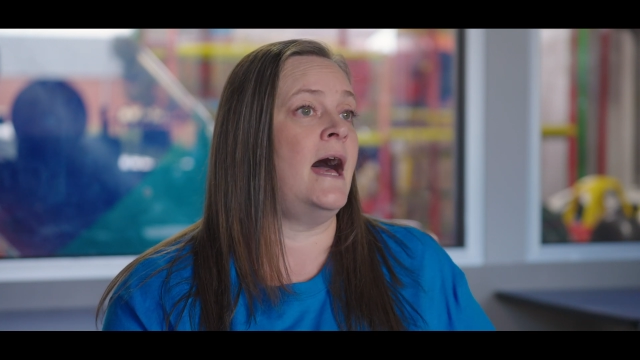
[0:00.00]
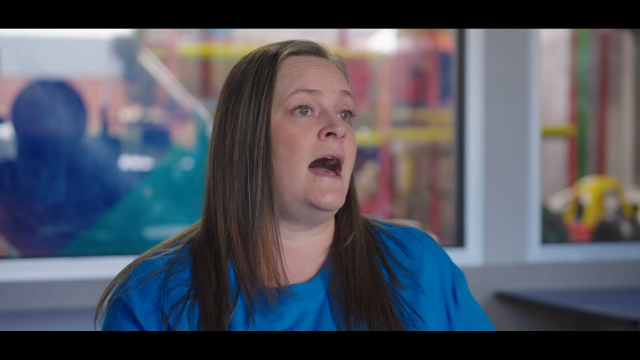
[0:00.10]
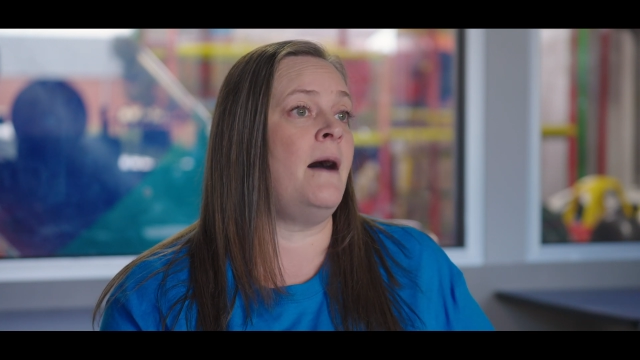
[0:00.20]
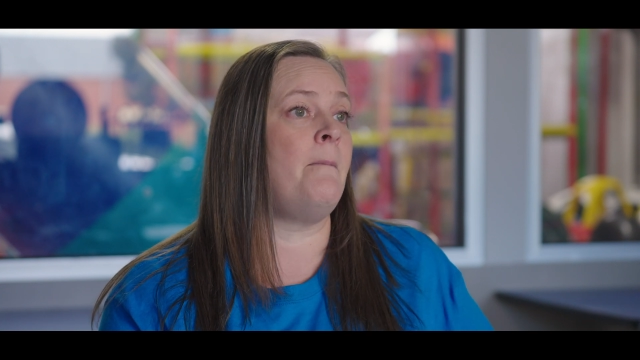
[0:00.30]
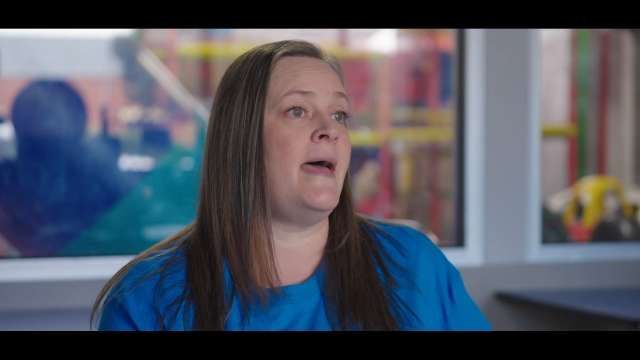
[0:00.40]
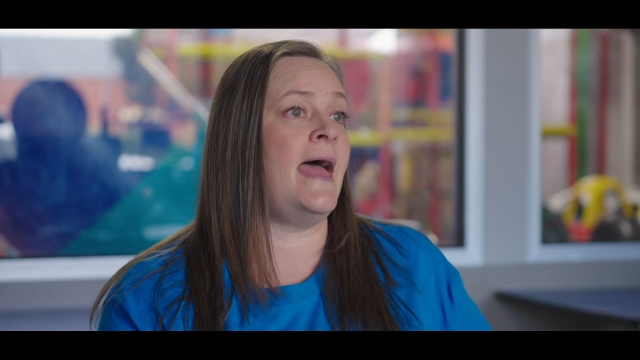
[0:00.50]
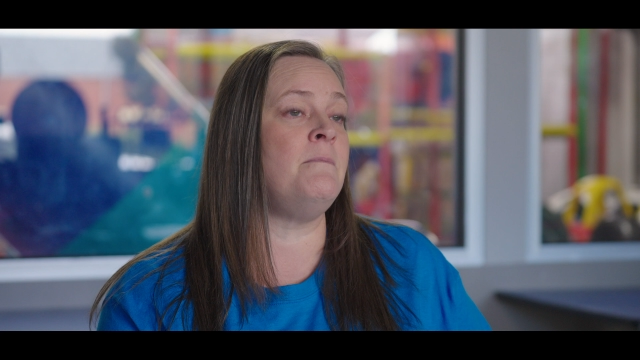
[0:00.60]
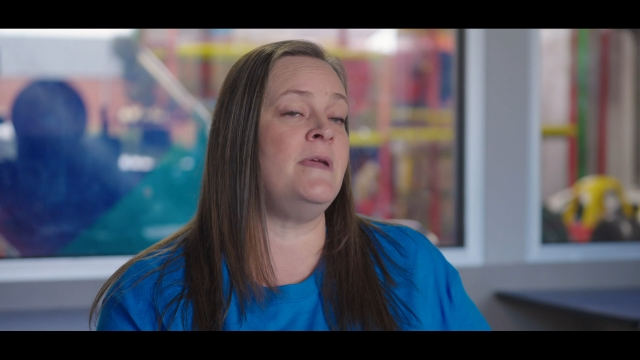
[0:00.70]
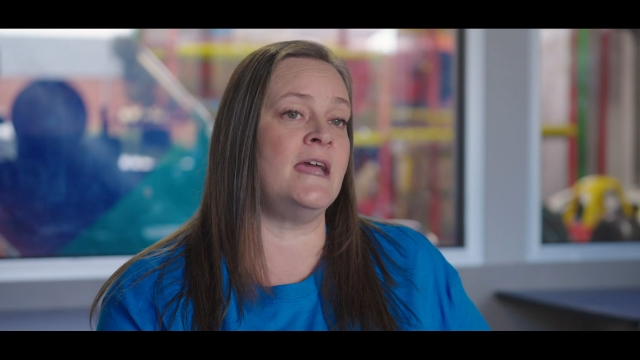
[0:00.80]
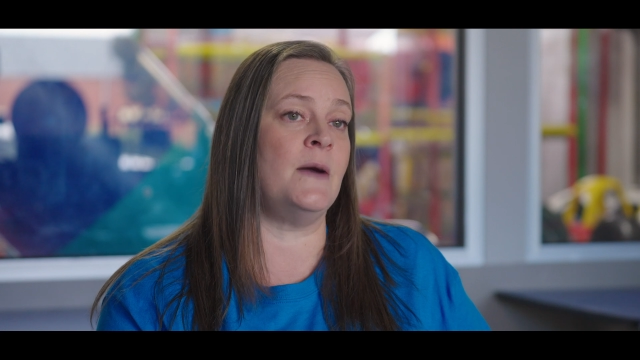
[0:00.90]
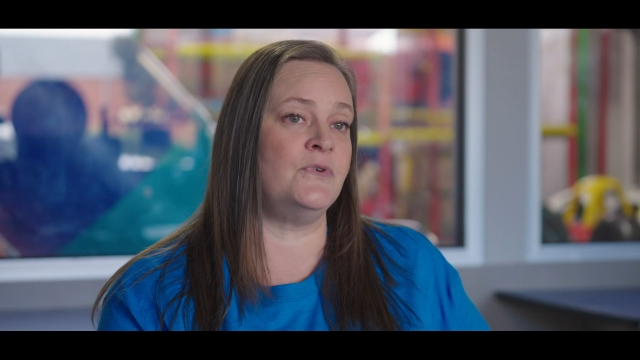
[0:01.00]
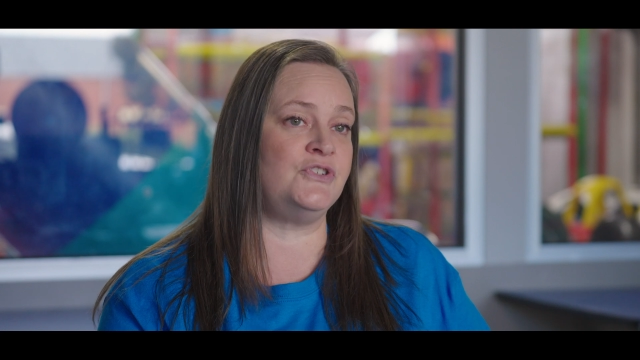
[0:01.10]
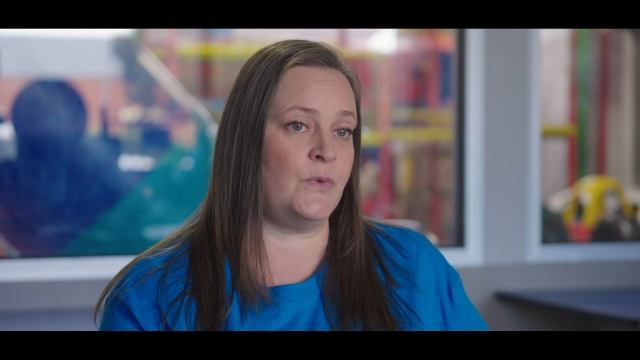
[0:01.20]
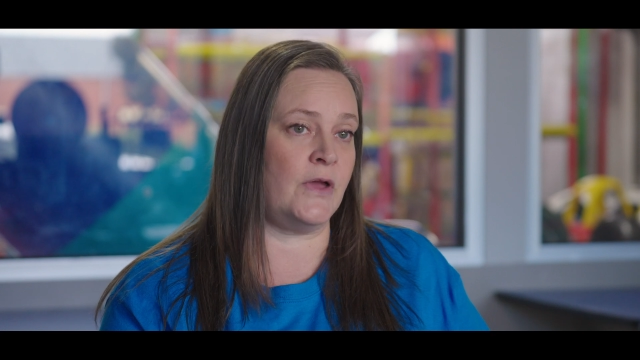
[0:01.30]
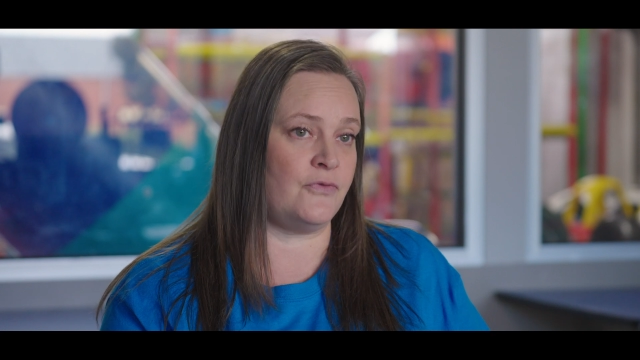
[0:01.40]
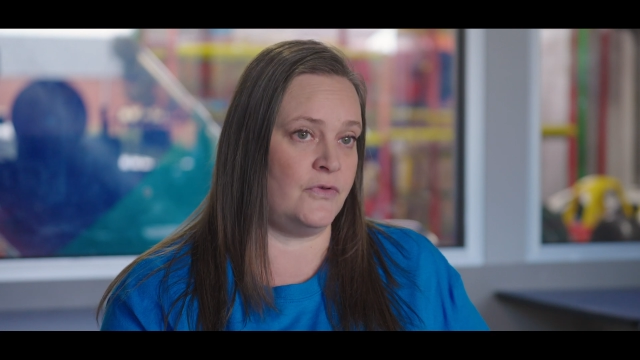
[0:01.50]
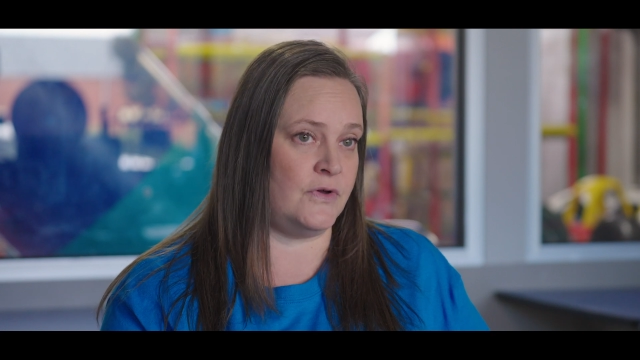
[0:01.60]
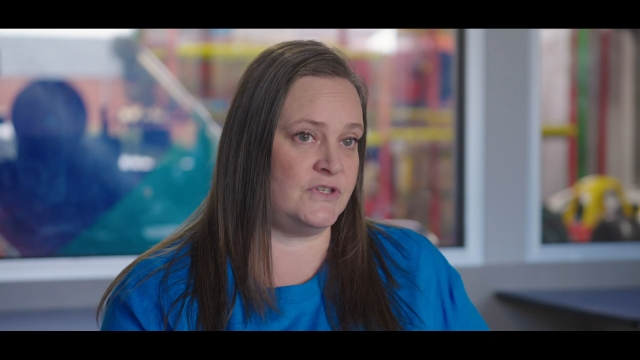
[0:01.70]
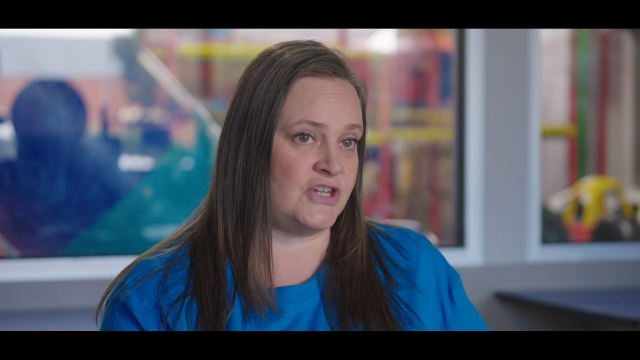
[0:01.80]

and being able to work through those